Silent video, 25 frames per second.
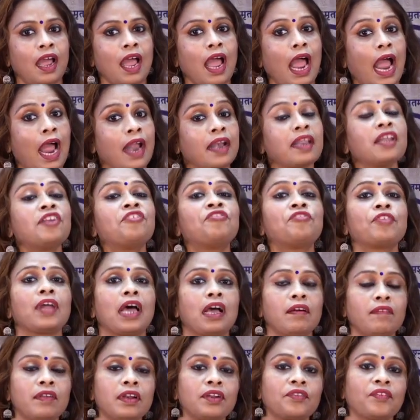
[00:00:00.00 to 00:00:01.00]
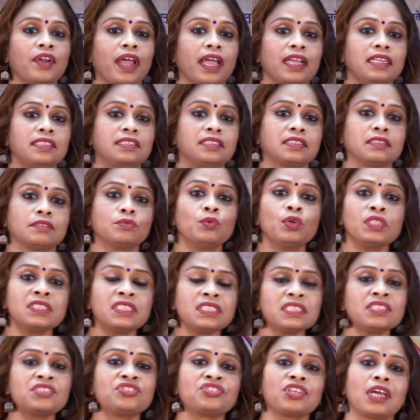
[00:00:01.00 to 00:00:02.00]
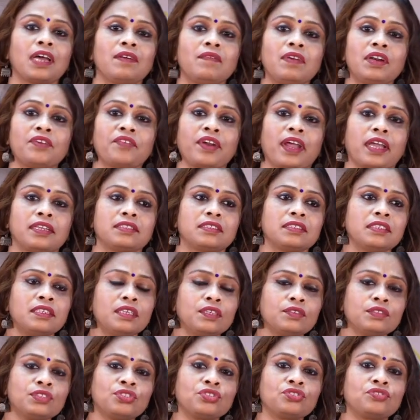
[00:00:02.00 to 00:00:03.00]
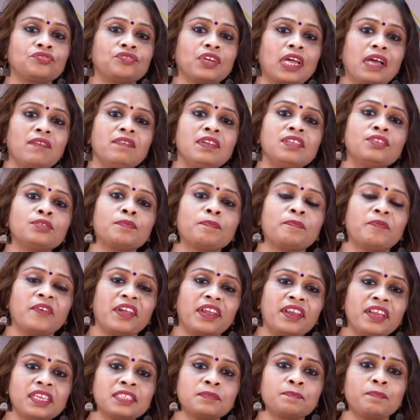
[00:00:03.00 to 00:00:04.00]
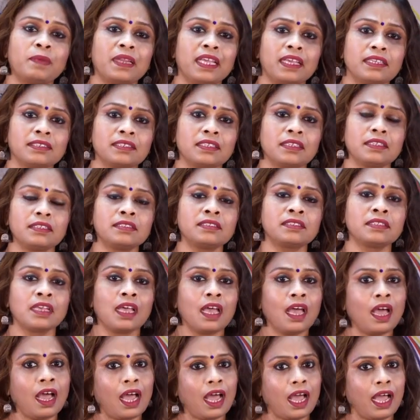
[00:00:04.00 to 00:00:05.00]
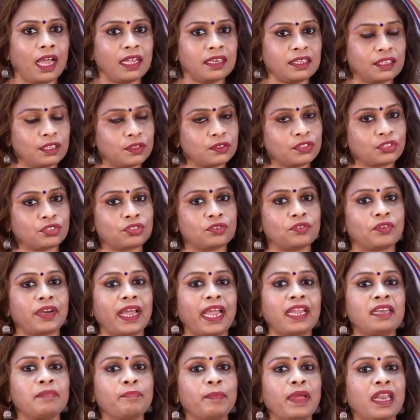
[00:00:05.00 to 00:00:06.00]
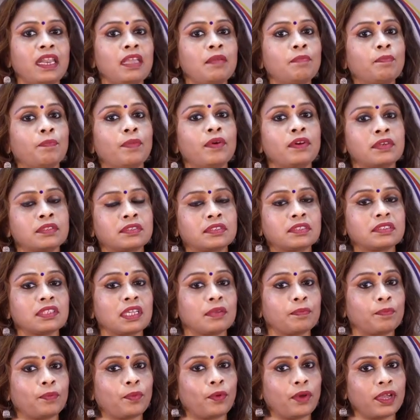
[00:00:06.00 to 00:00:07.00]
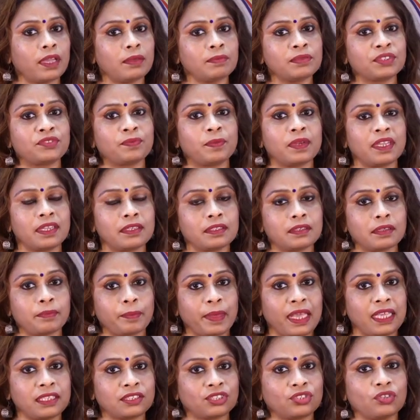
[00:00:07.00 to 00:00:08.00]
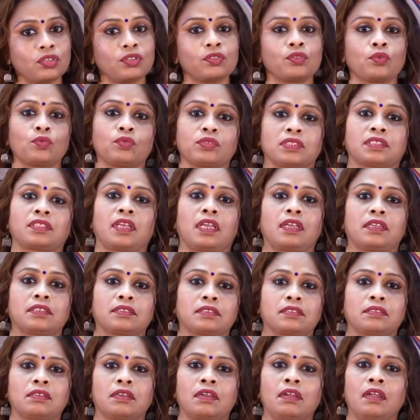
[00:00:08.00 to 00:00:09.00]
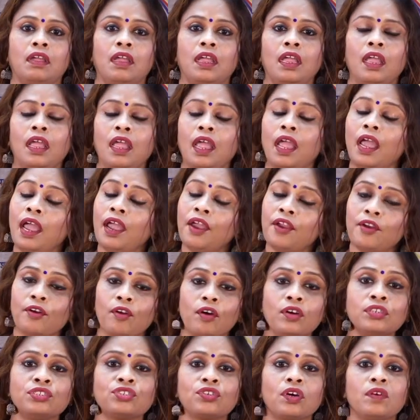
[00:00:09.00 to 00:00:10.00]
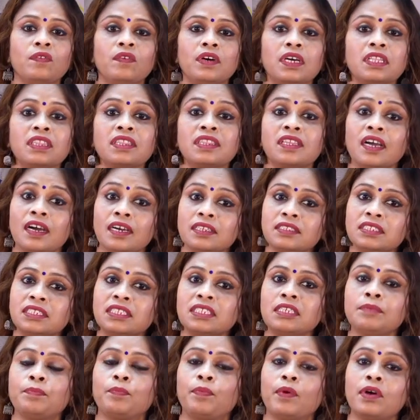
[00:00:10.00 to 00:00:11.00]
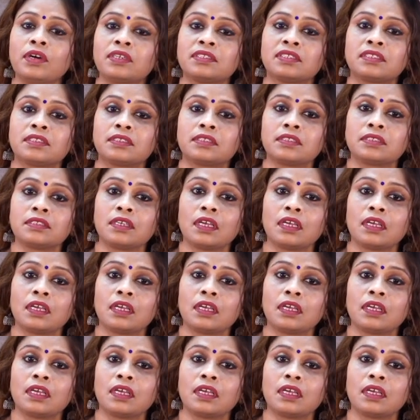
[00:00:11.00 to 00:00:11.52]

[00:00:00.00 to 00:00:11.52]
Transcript: and a travel writer. What's a travel writer? He used to travel to various places and he used to write many books and poems based on those things. He wrote over 30 books,